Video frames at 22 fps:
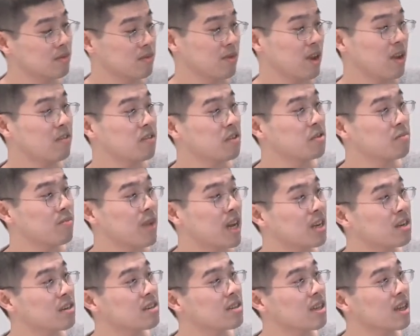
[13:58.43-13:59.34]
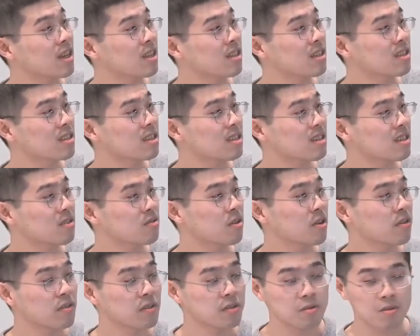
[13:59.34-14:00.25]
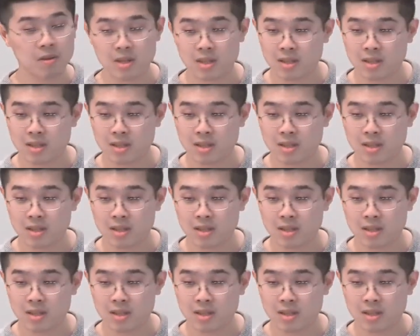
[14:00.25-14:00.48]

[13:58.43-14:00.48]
revenue better than the trivial one.